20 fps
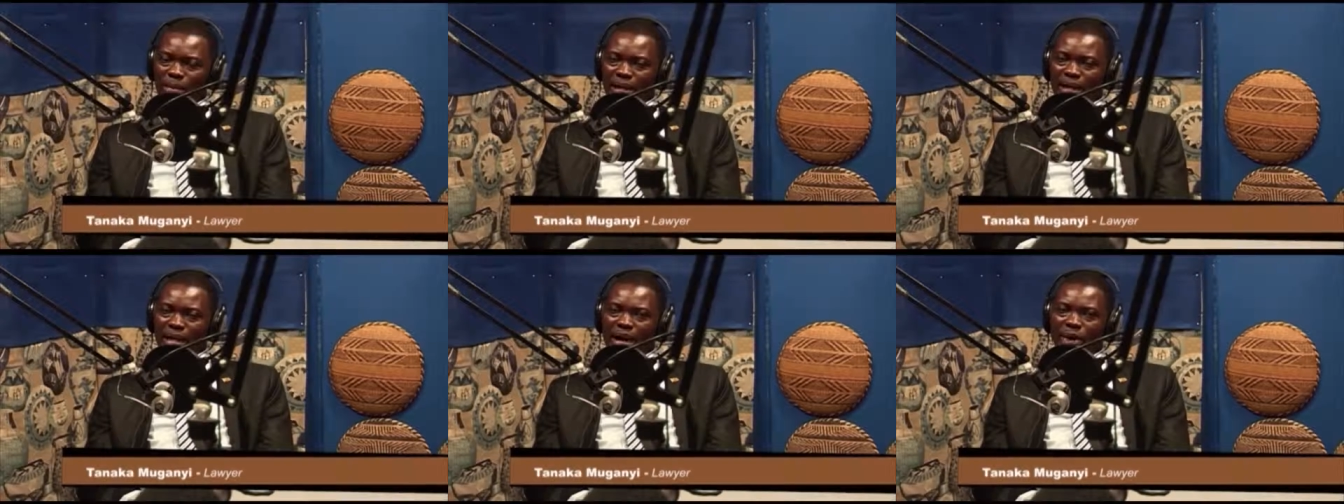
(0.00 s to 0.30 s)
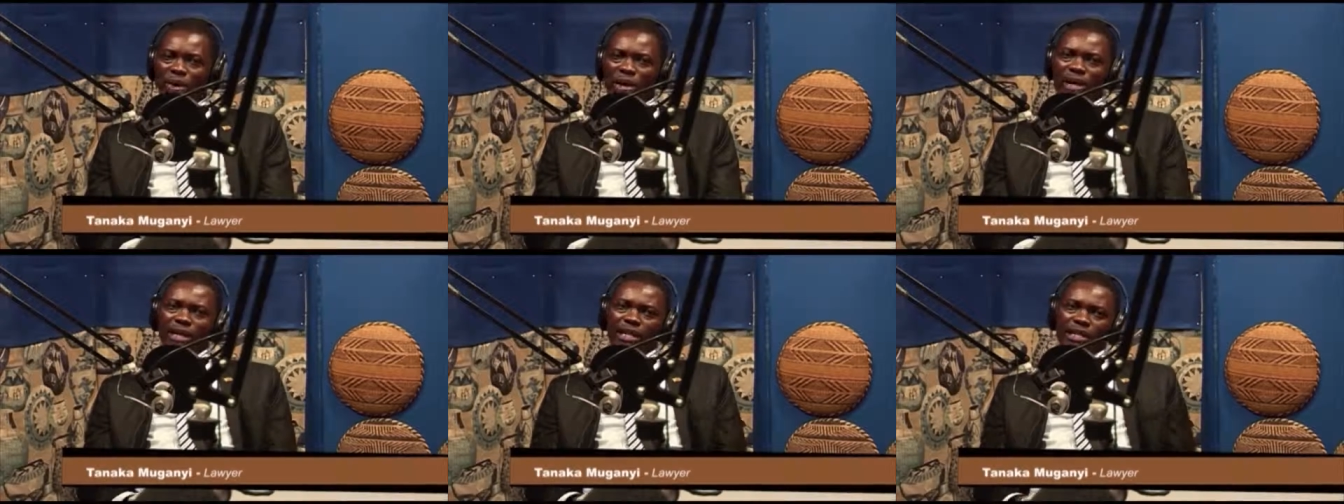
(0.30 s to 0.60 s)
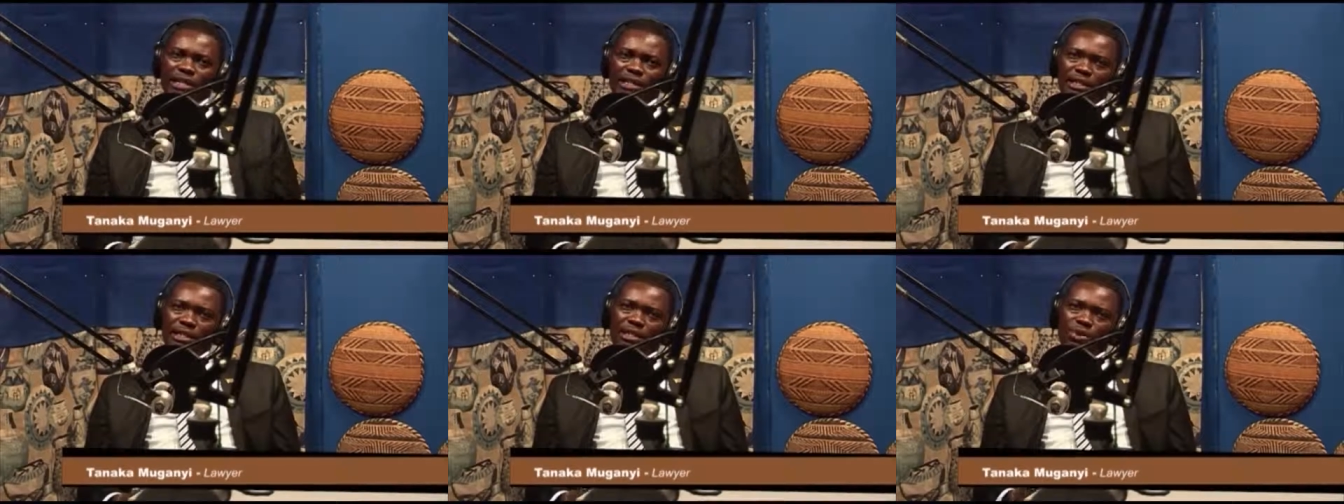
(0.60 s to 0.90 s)
But now
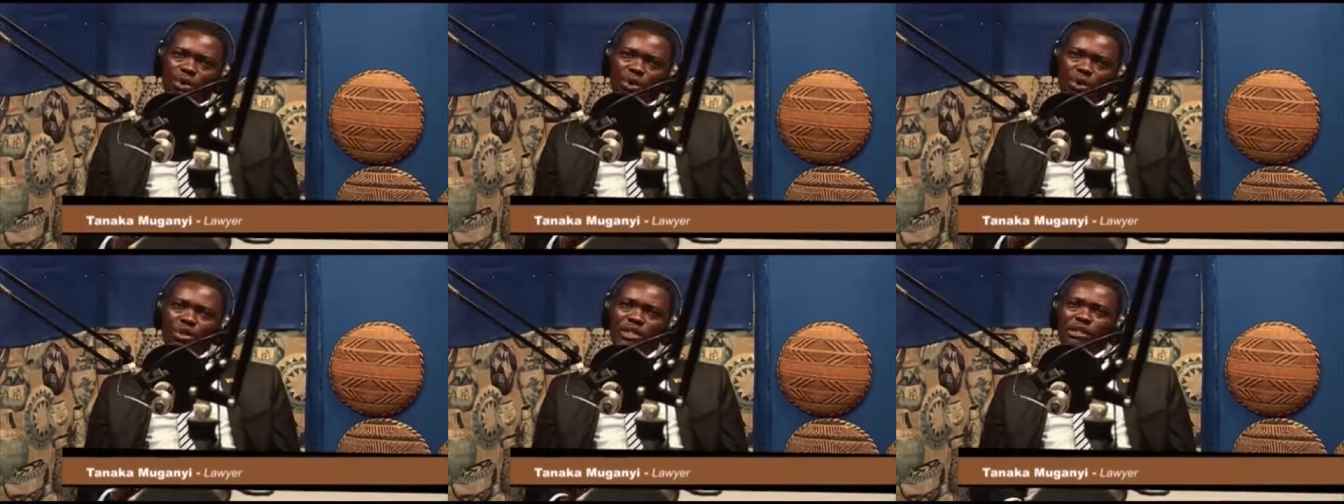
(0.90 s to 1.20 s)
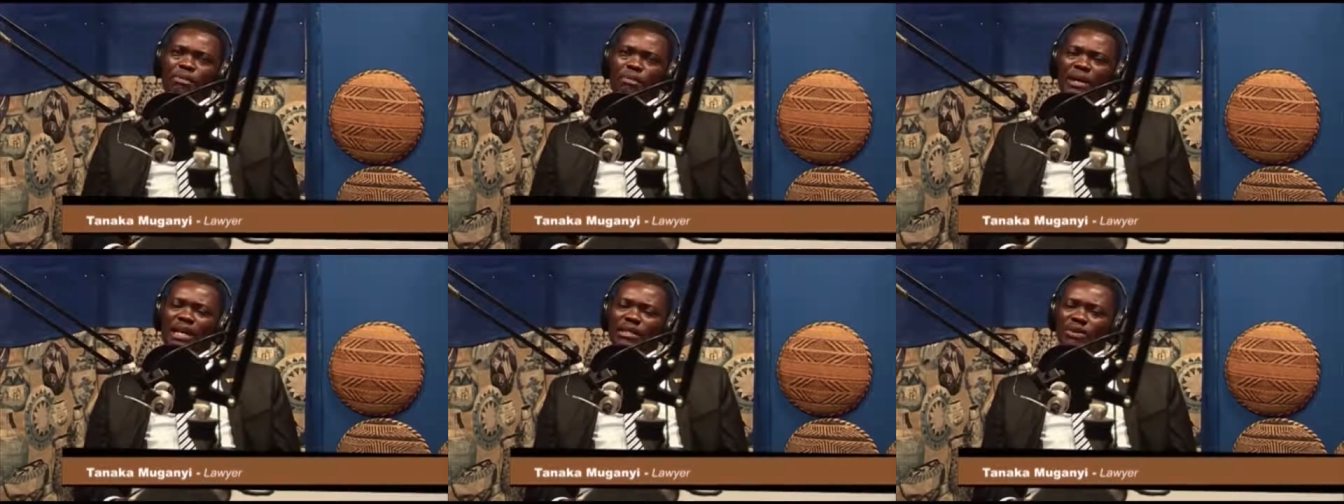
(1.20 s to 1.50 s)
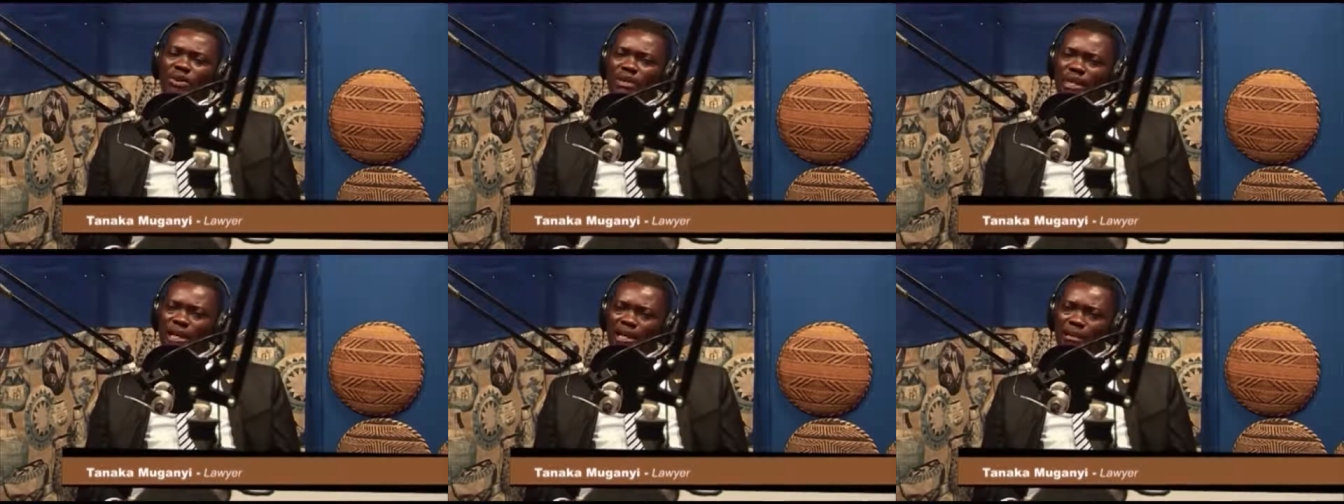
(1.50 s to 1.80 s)
it all
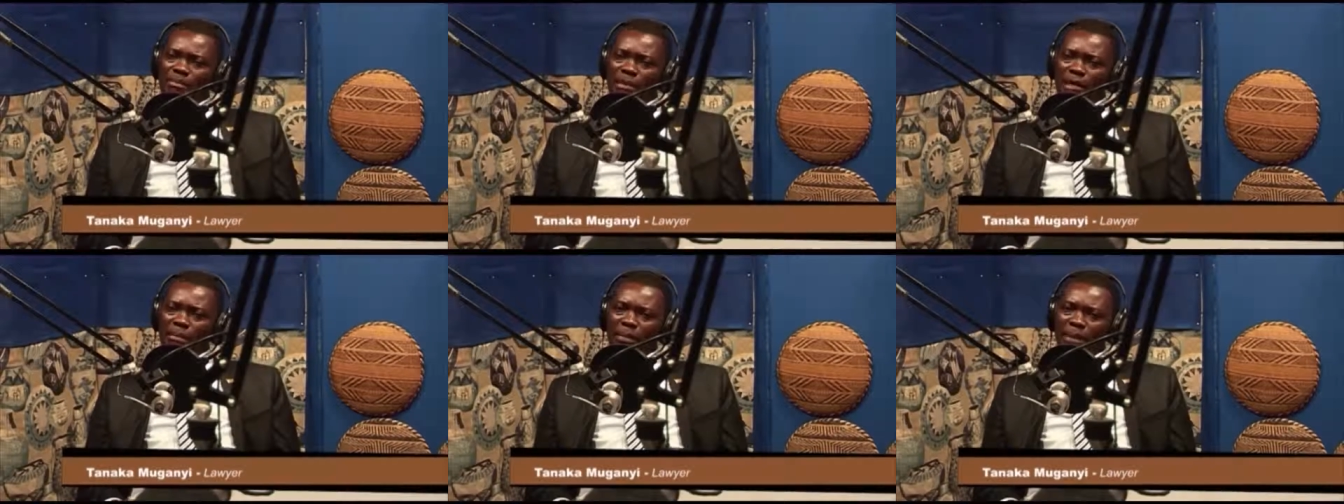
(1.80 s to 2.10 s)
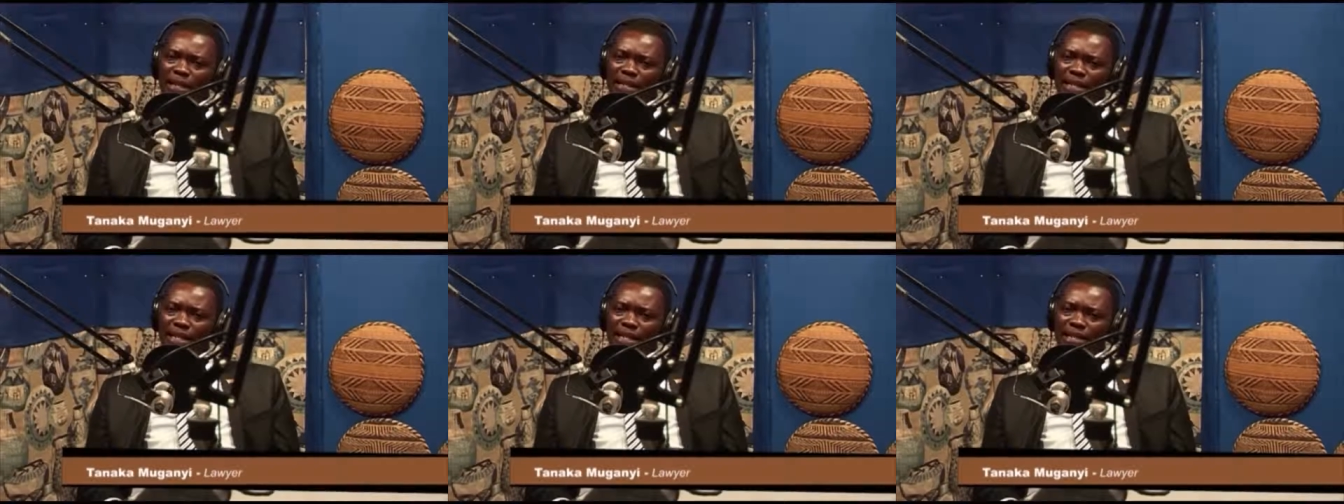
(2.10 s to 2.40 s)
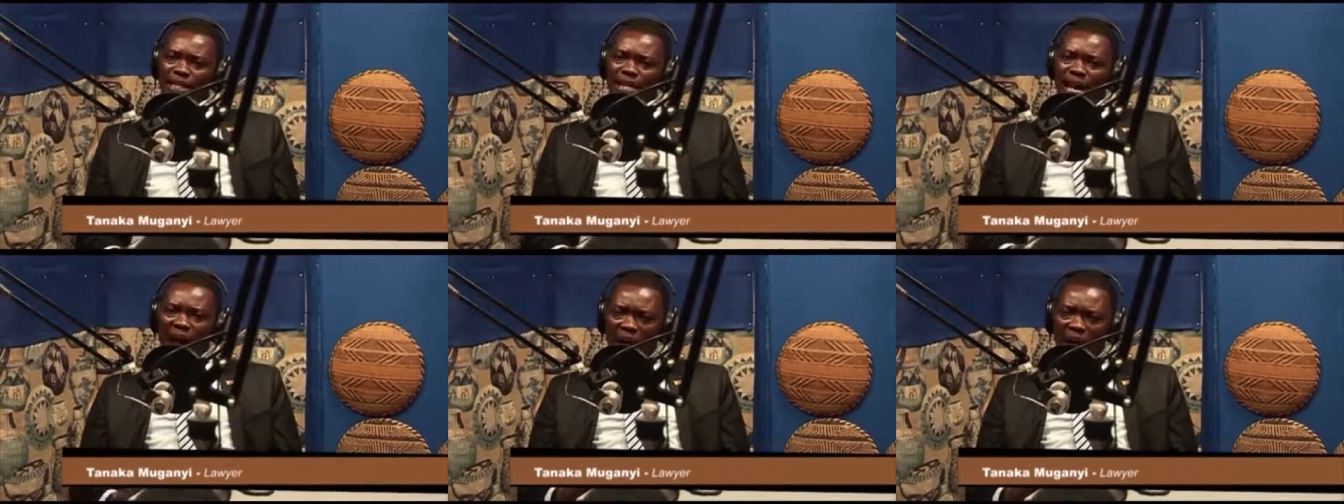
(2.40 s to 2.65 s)
depends on the implementation.